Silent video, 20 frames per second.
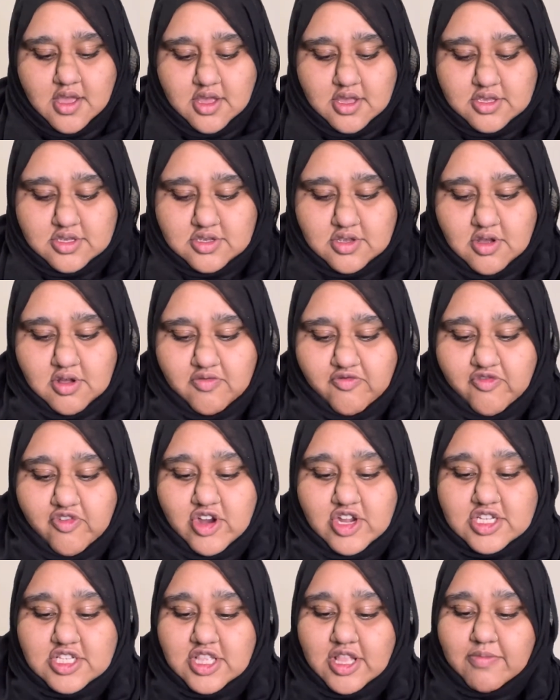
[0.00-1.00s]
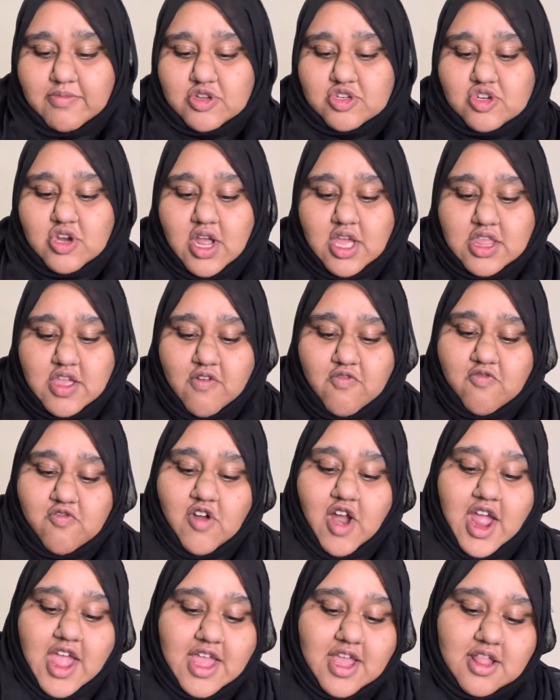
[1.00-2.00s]
So first, let me try their
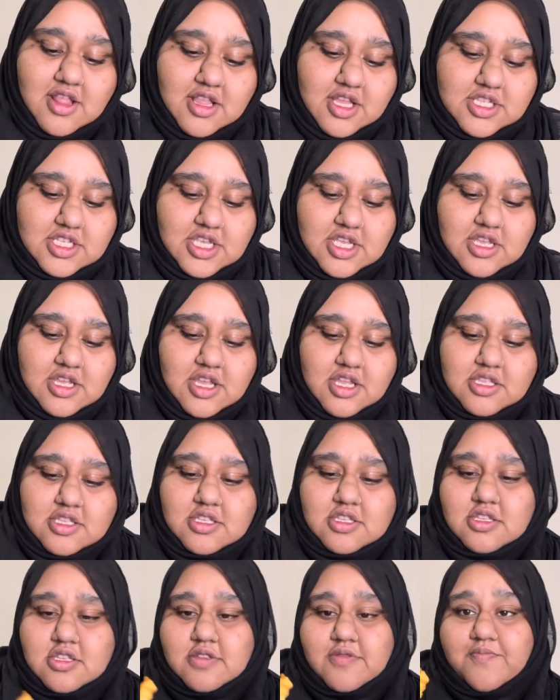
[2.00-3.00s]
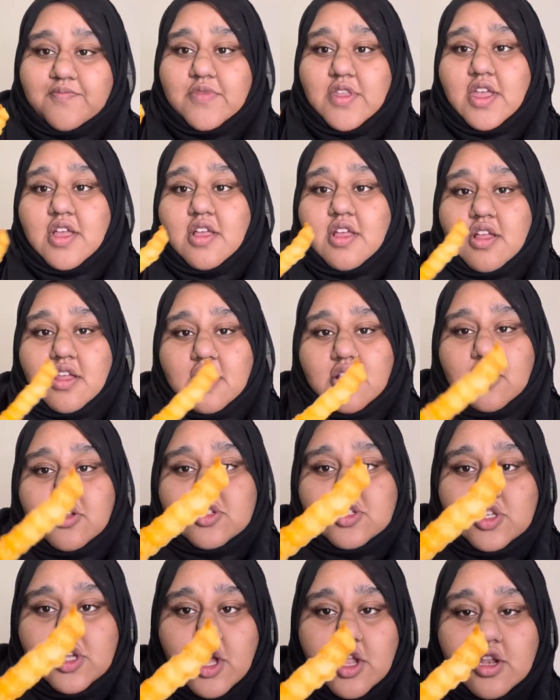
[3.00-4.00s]
fry. Let's see, it
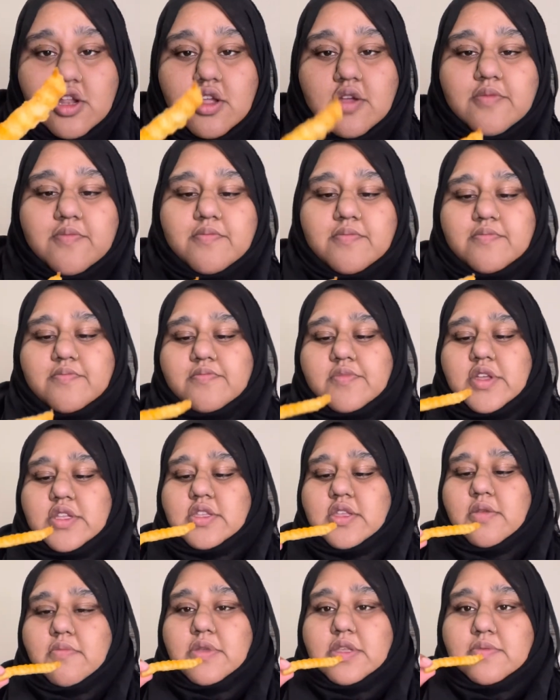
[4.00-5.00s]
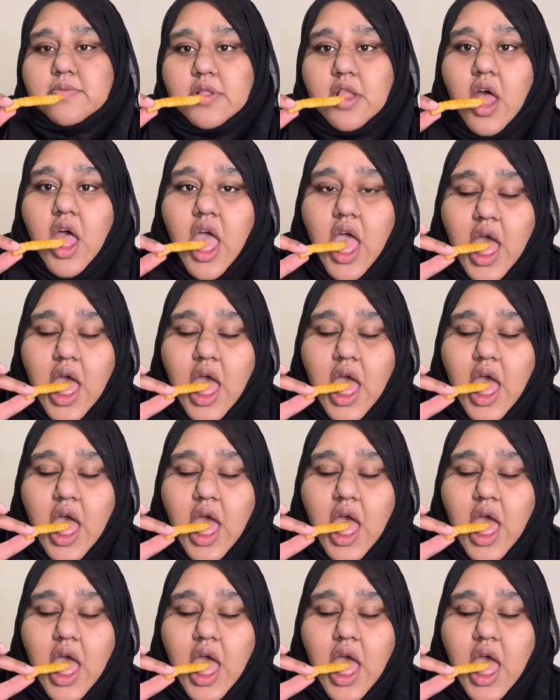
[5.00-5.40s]
looks good. Let's see, bismillah.